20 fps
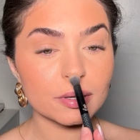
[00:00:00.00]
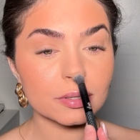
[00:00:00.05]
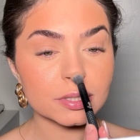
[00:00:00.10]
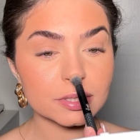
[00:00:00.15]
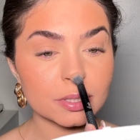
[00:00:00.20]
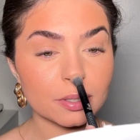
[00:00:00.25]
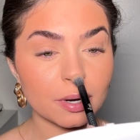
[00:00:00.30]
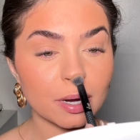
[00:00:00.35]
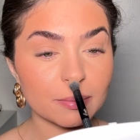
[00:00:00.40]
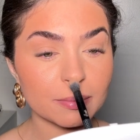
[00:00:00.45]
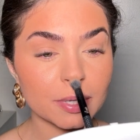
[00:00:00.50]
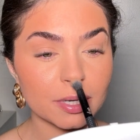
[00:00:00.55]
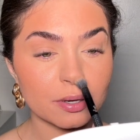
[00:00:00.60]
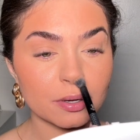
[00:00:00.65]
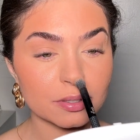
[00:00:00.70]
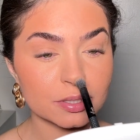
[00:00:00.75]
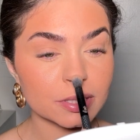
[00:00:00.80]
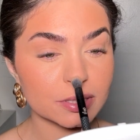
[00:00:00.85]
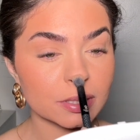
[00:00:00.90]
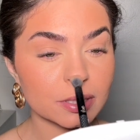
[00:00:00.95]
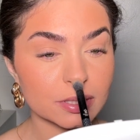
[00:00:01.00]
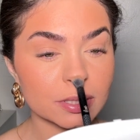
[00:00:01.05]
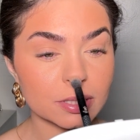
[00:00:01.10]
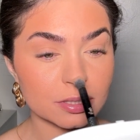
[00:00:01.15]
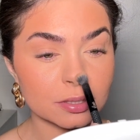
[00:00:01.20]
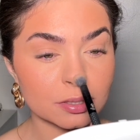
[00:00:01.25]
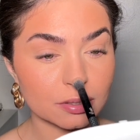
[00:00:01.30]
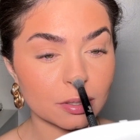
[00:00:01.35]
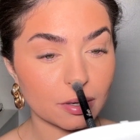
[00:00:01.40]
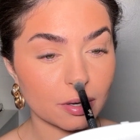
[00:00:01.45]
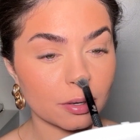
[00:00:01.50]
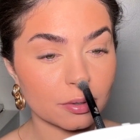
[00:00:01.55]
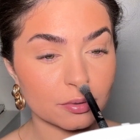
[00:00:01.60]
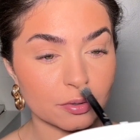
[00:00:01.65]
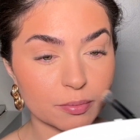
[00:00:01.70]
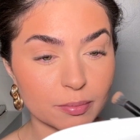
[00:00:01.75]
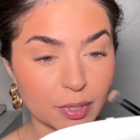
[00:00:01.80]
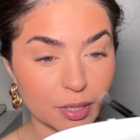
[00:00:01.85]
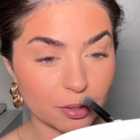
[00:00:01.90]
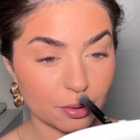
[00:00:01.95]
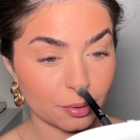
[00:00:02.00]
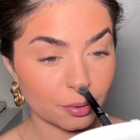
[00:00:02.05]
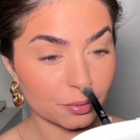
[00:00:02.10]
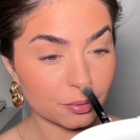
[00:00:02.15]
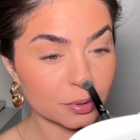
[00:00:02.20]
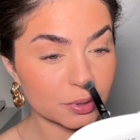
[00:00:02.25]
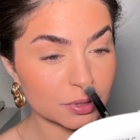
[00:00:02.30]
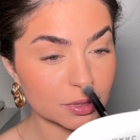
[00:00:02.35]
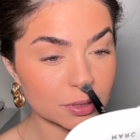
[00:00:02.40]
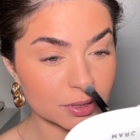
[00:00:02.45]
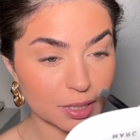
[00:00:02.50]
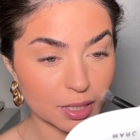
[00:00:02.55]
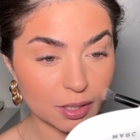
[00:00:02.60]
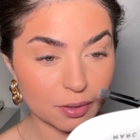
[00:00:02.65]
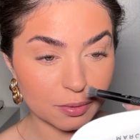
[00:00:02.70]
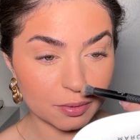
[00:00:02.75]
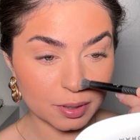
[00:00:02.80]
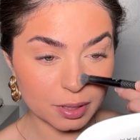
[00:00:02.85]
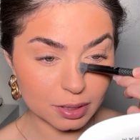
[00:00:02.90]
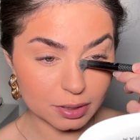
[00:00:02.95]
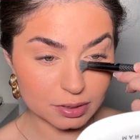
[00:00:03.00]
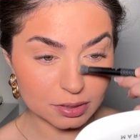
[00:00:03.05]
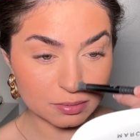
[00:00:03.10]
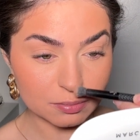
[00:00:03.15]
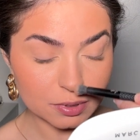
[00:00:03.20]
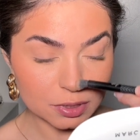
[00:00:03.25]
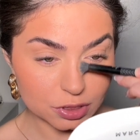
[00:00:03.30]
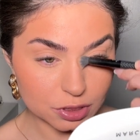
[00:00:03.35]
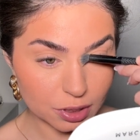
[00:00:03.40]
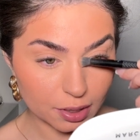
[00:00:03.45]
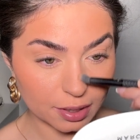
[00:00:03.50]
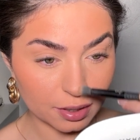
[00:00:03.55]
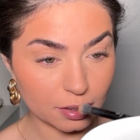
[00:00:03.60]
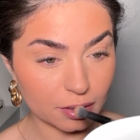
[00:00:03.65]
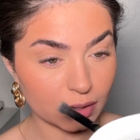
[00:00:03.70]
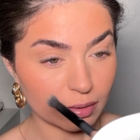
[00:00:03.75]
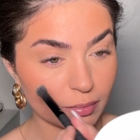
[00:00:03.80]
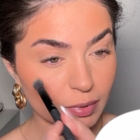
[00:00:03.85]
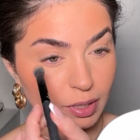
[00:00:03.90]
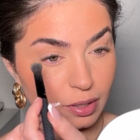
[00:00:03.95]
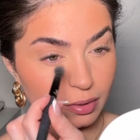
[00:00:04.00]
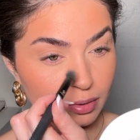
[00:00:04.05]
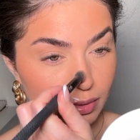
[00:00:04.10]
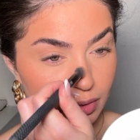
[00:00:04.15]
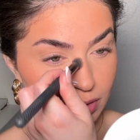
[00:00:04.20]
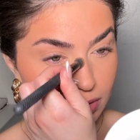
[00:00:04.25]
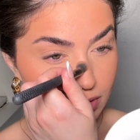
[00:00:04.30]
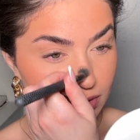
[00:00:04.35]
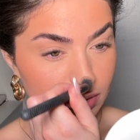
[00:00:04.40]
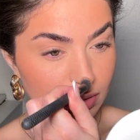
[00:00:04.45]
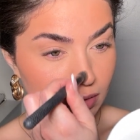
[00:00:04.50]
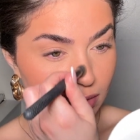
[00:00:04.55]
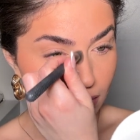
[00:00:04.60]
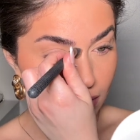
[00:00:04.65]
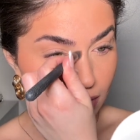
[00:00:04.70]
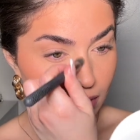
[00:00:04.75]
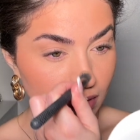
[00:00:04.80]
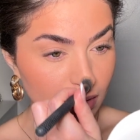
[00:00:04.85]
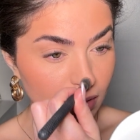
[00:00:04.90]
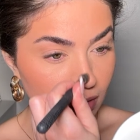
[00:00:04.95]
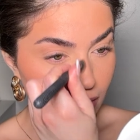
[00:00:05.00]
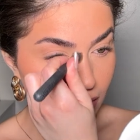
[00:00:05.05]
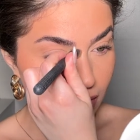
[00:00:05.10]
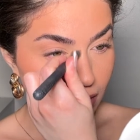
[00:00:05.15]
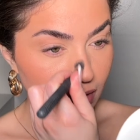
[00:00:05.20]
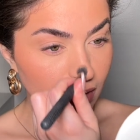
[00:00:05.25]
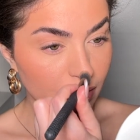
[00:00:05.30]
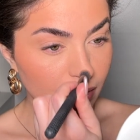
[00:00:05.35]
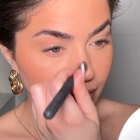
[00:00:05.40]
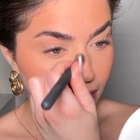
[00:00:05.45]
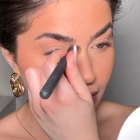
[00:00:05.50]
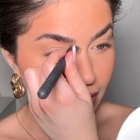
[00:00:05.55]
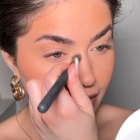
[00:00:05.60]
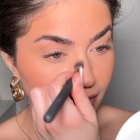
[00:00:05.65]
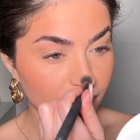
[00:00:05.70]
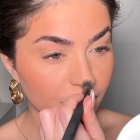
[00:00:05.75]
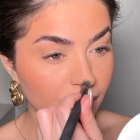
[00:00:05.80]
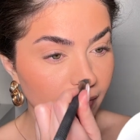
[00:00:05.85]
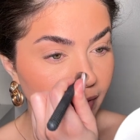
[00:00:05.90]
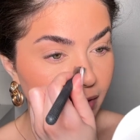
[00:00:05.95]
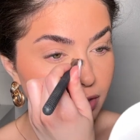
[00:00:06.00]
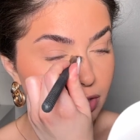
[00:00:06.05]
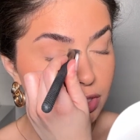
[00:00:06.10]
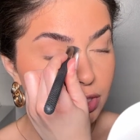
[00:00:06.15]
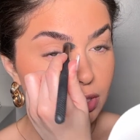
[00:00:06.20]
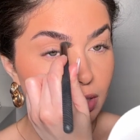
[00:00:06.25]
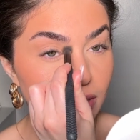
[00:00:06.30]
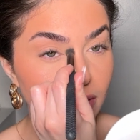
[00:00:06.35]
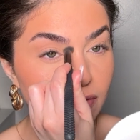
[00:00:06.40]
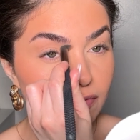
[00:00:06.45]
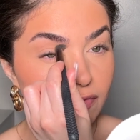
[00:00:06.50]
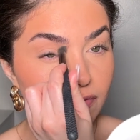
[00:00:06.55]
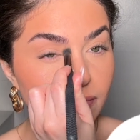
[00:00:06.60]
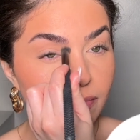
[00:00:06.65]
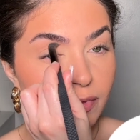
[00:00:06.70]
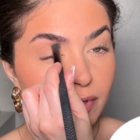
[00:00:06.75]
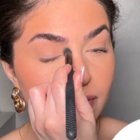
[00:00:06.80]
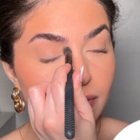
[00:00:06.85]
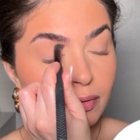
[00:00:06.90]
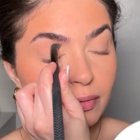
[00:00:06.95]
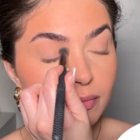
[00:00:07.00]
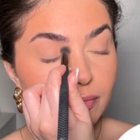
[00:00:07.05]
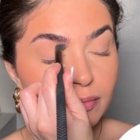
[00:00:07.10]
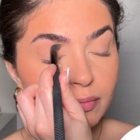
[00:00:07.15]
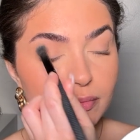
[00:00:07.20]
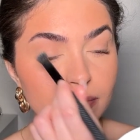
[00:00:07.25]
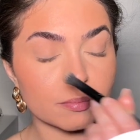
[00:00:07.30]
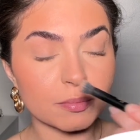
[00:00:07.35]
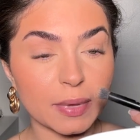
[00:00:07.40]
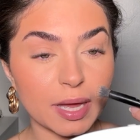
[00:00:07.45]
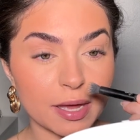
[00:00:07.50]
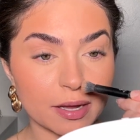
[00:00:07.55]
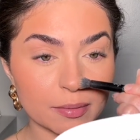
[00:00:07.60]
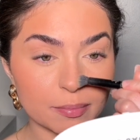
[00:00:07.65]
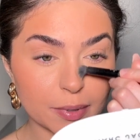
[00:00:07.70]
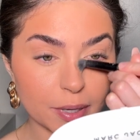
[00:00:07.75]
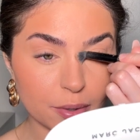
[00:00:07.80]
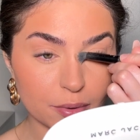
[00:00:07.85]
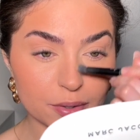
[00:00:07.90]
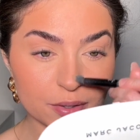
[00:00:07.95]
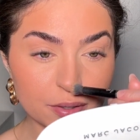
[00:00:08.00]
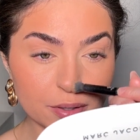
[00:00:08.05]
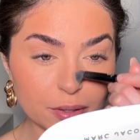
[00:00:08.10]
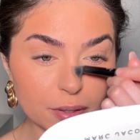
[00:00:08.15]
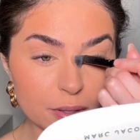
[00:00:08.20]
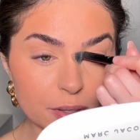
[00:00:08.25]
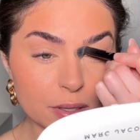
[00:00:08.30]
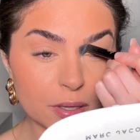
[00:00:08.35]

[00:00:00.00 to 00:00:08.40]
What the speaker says: So I'm going to also use it to contour my nose because I don't want it to be shiny on my nose. I already have all that shine from the MAC powder.